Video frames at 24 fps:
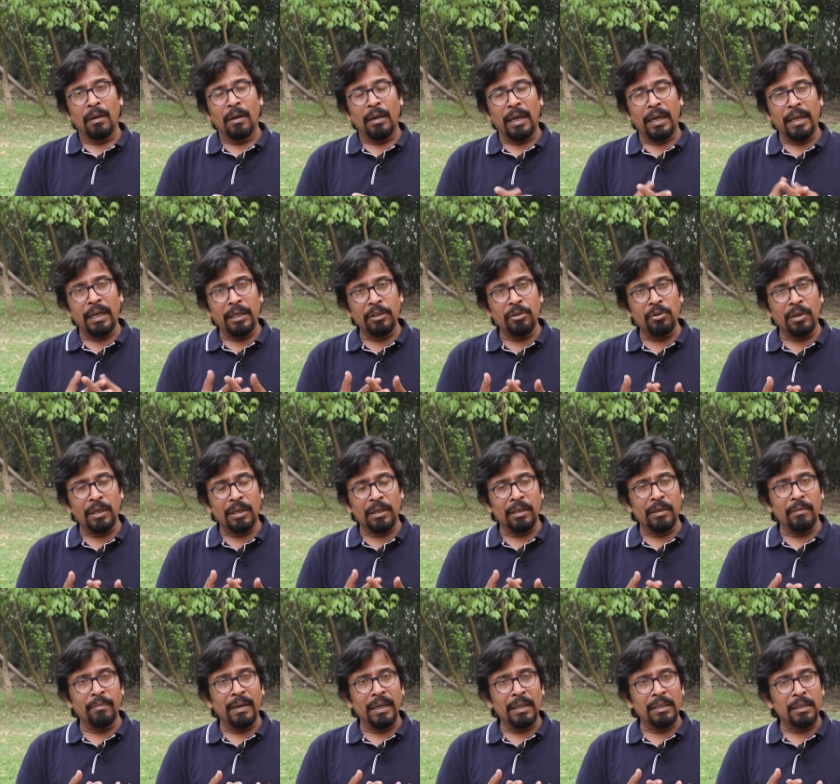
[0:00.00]
I
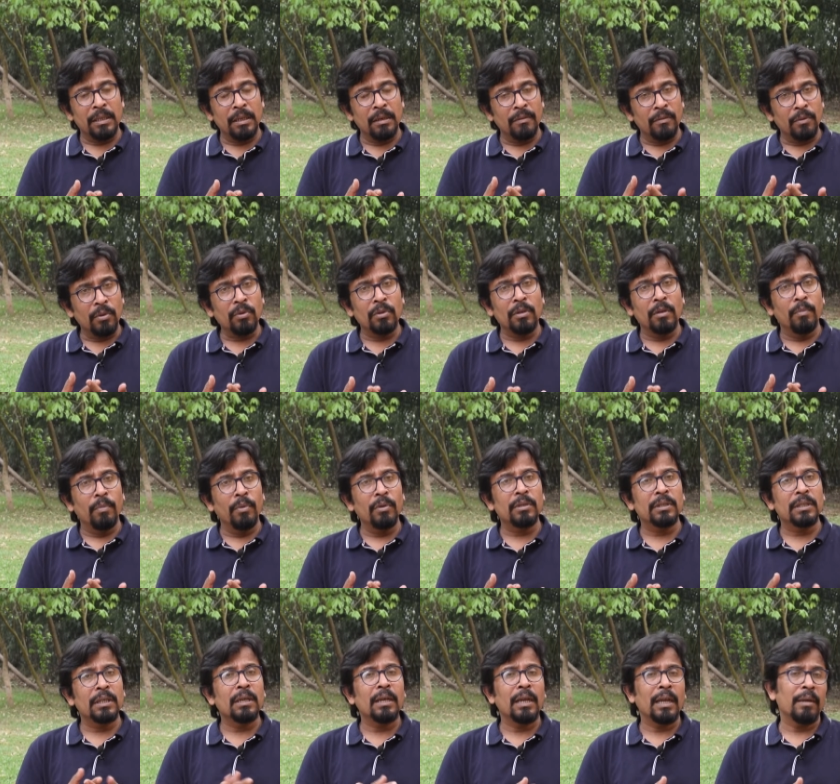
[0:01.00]
educated myself through the
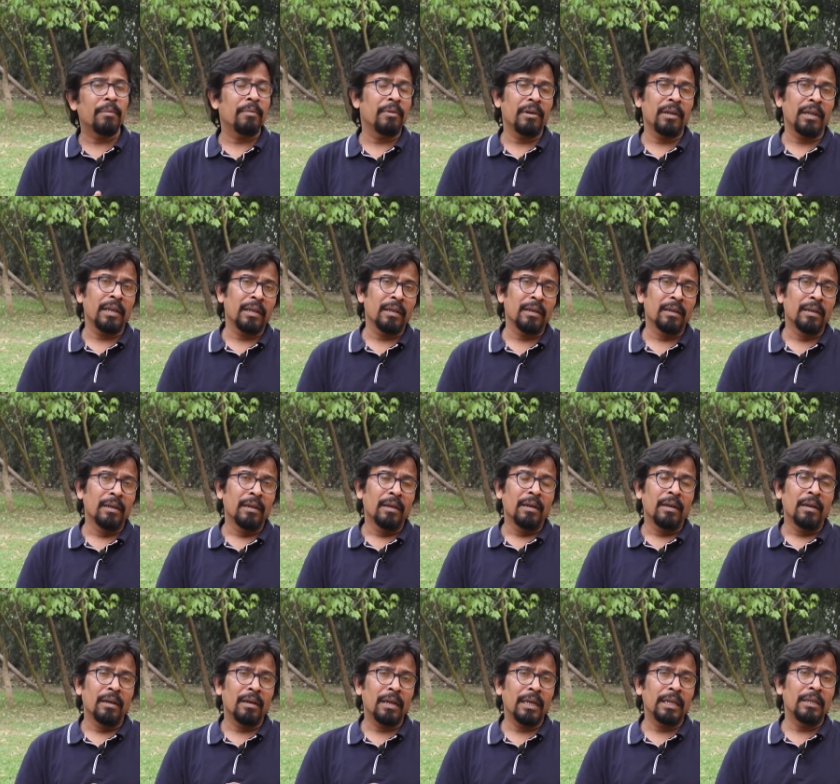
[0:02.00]
books in library.
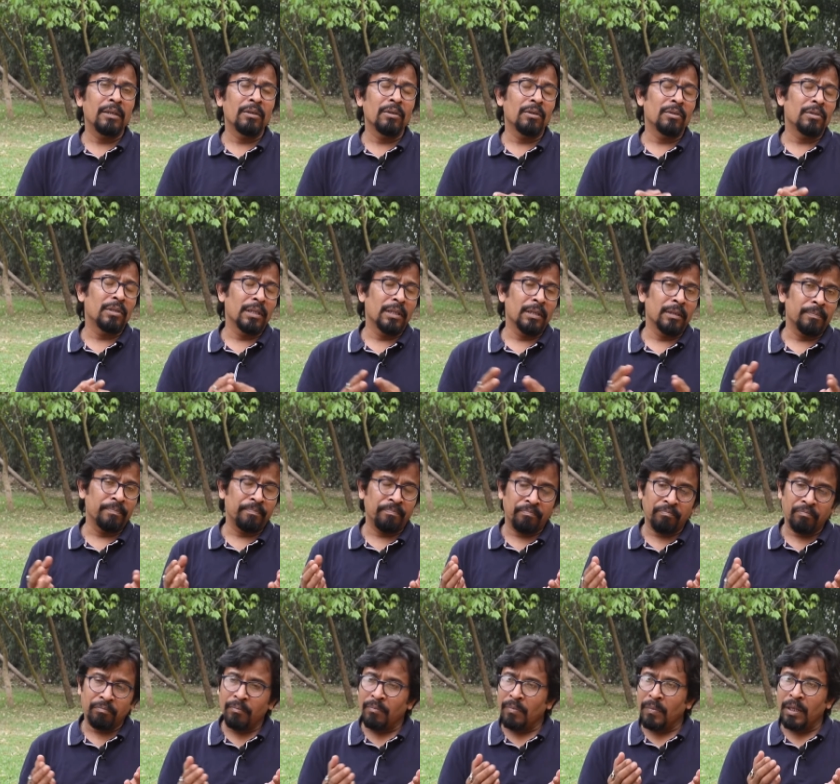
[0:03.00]
Right now, the
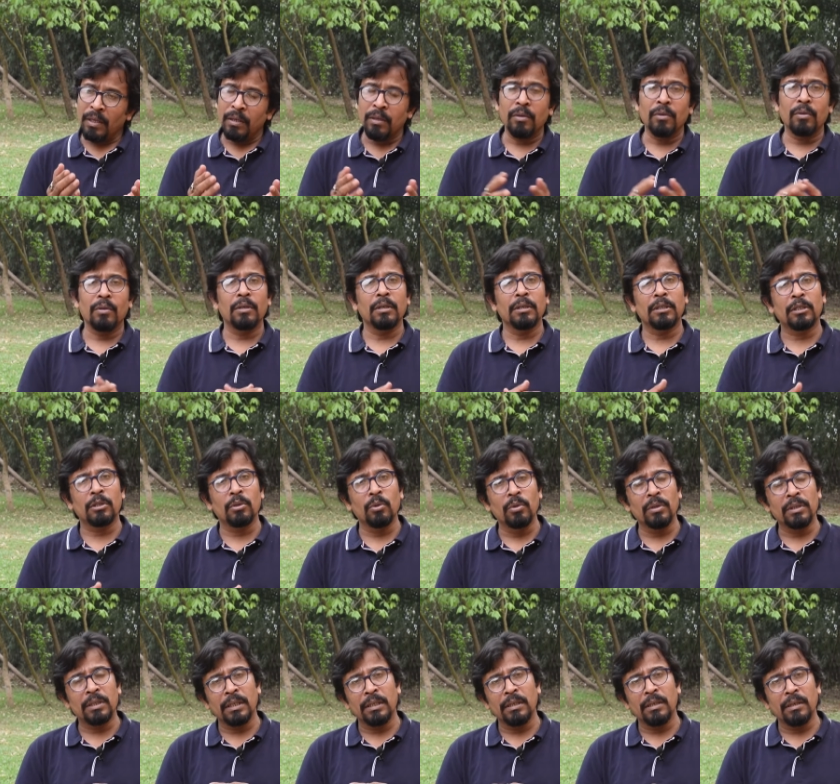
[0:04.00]

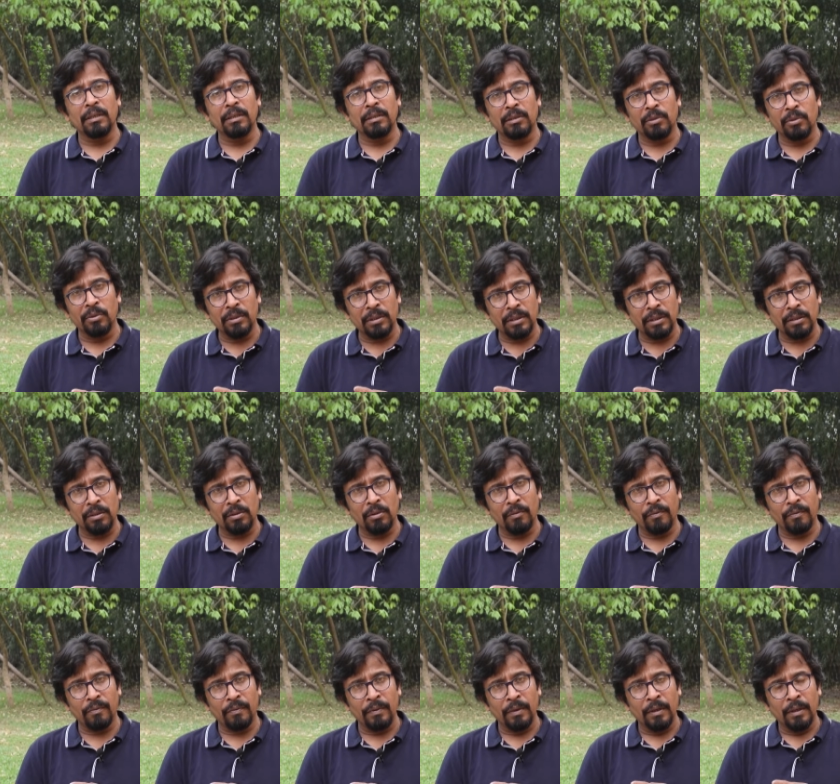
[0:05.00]
source and the resources of